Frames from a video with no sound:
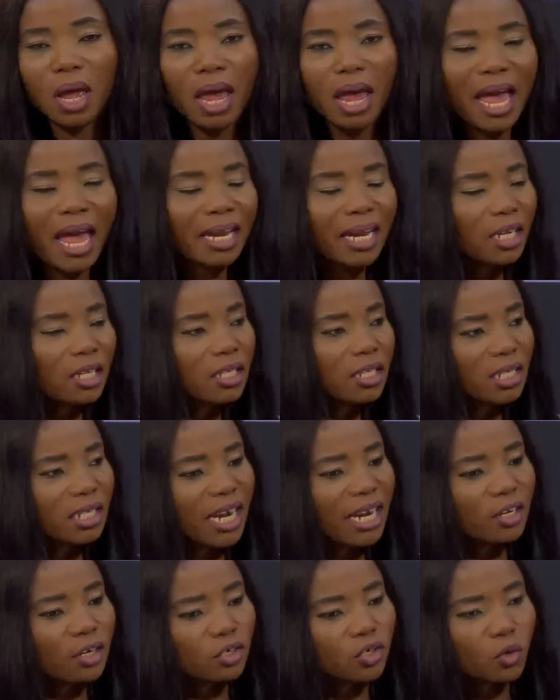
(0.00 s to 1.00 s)
And
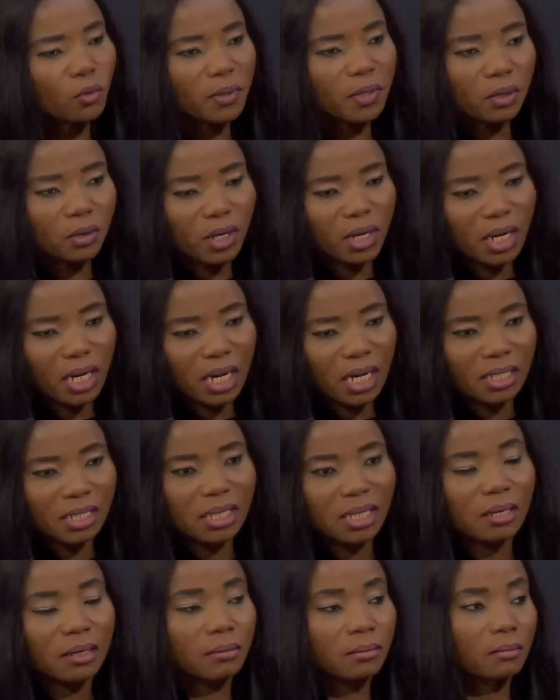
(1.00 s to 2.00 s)
today, Doctor will be looking at
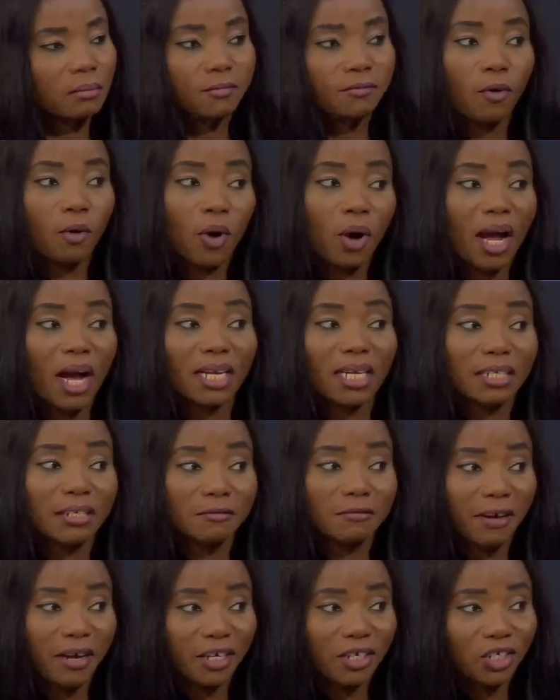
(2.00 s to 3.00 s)
fungal
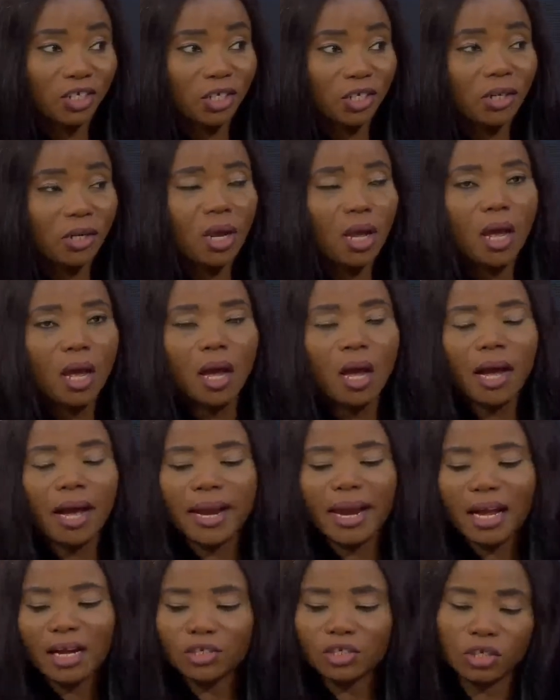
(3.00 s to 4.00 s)
infection. I
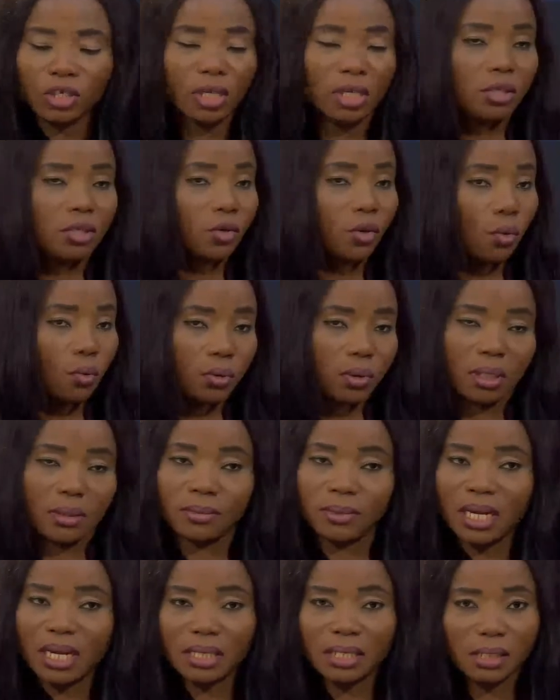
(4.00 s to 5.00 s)
actually told them
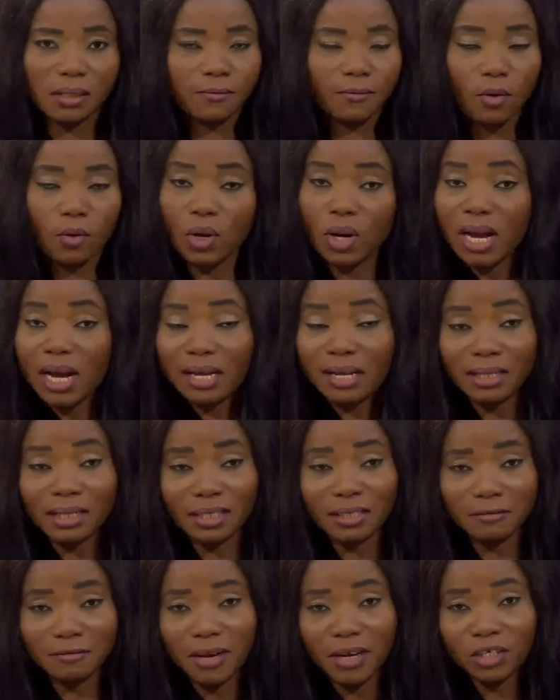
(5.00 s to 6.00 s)
that fungal
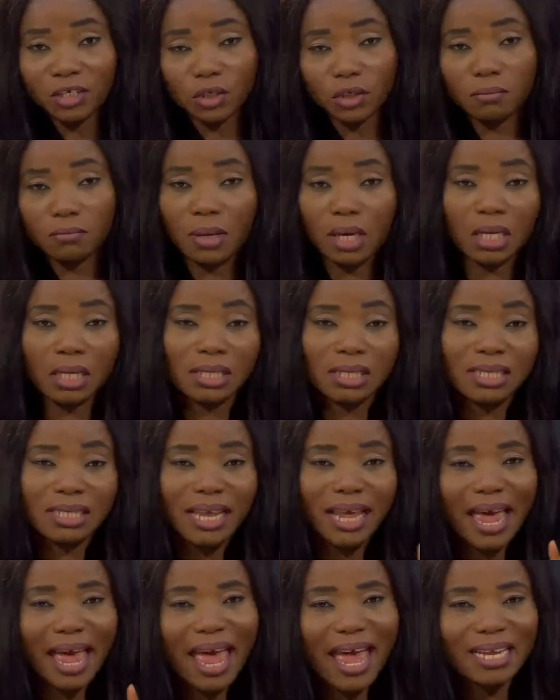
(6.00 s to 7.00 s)
infection means
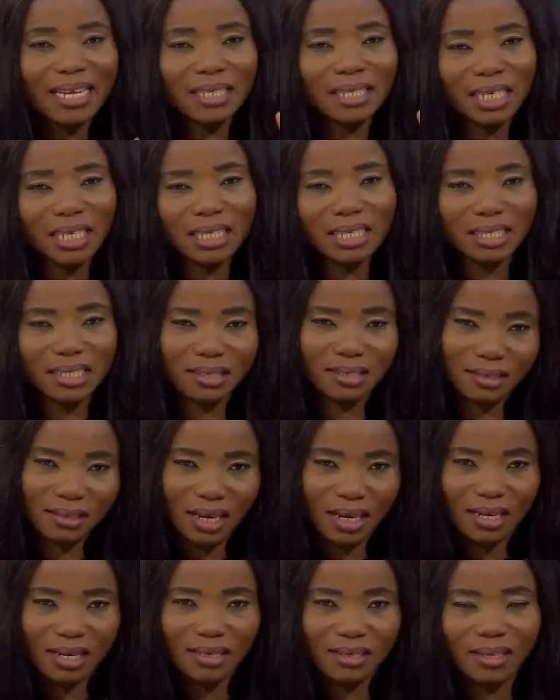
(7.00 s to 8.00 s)
any
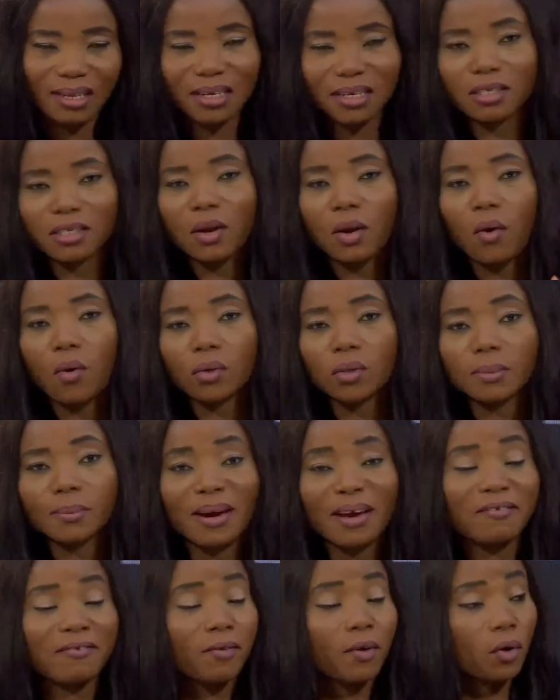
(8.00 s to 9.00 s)
disease that is caused
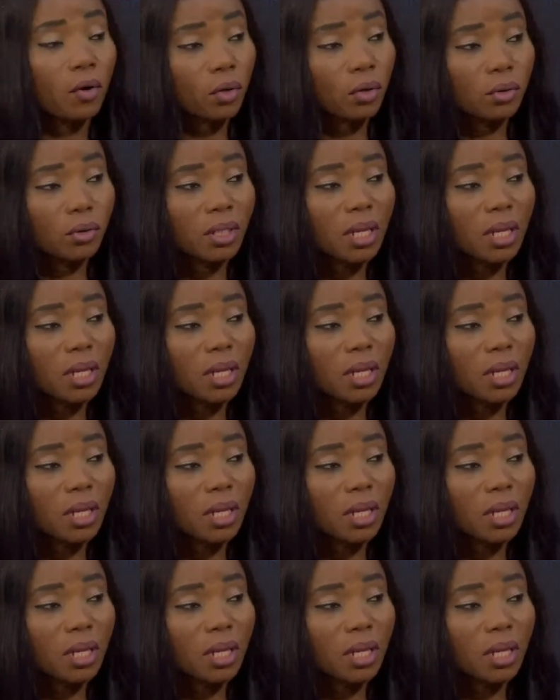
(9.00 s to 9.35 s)
by fungus.